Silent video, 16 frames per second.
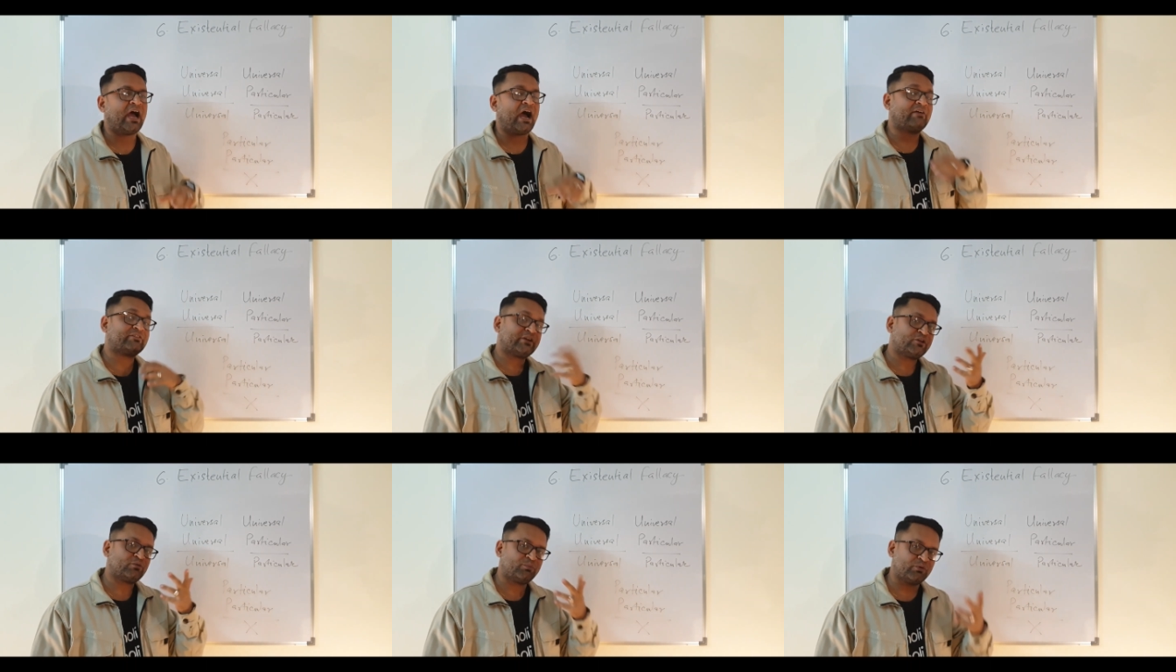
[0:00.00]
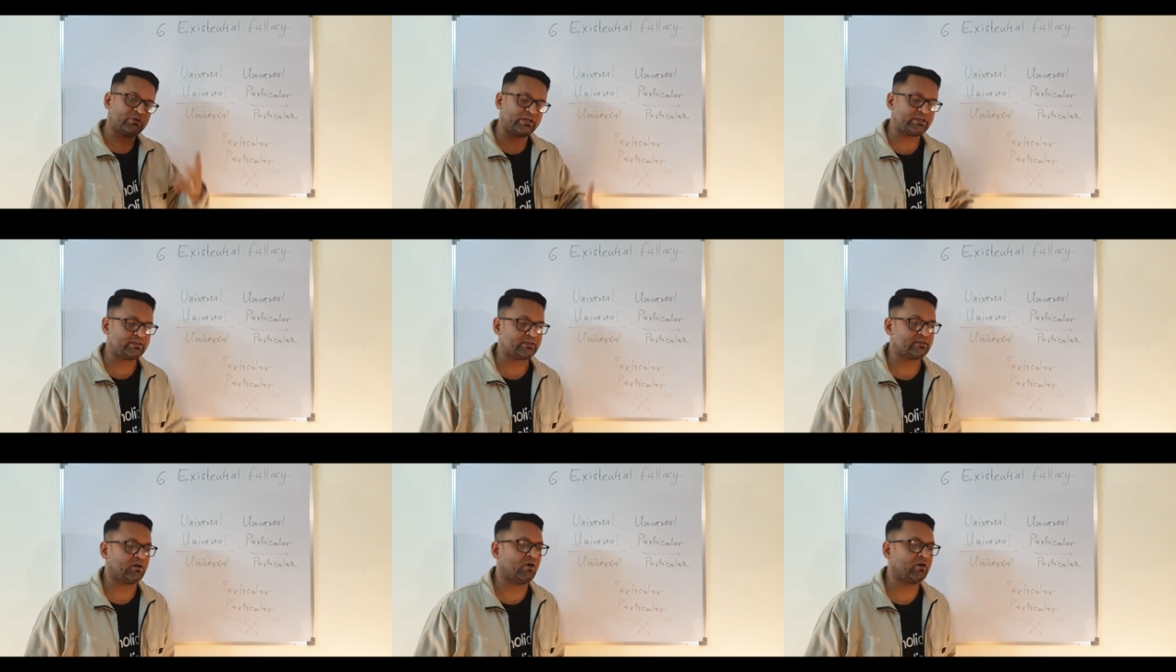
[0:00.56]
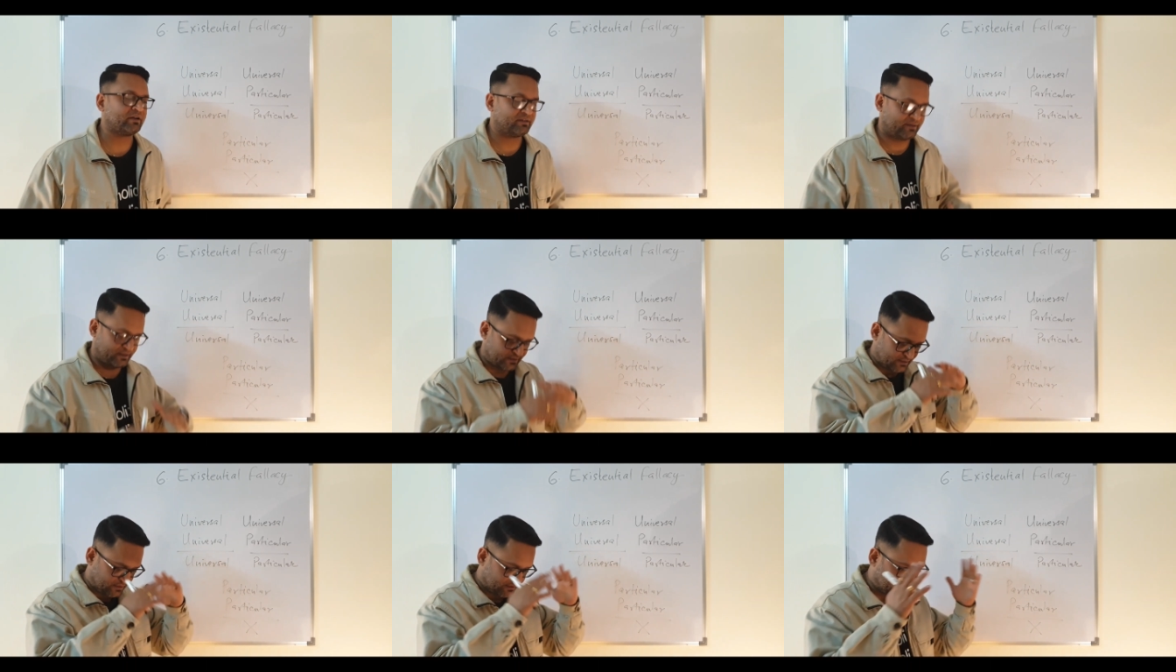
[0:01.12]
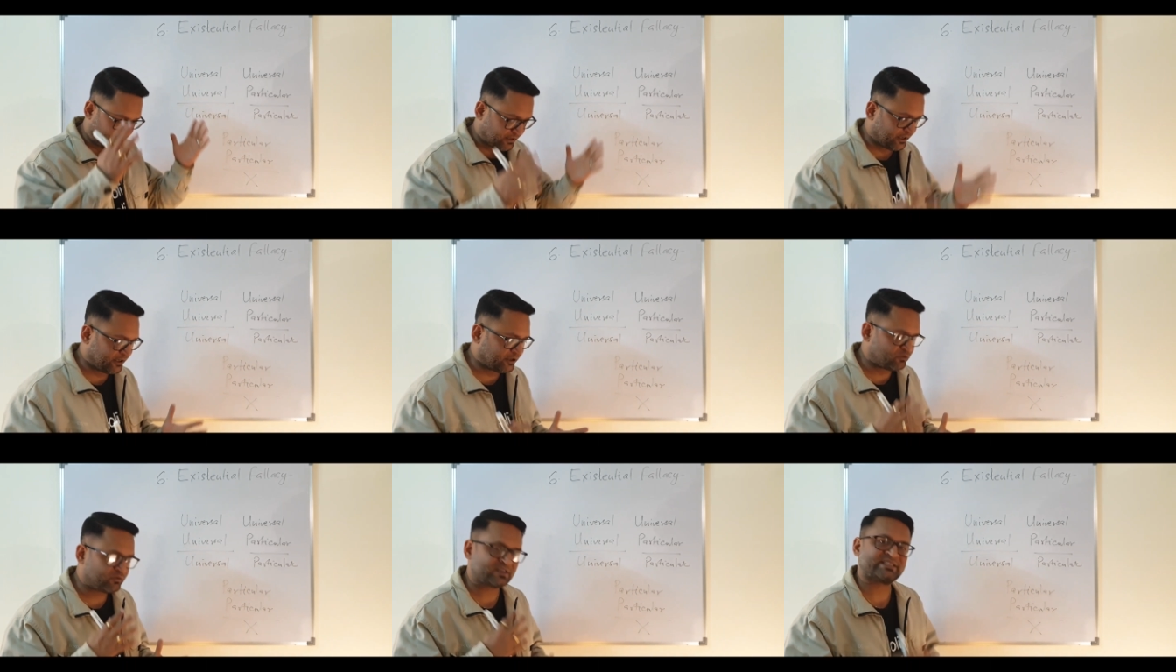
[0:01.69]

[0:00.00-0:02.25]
After you put it or turn it into a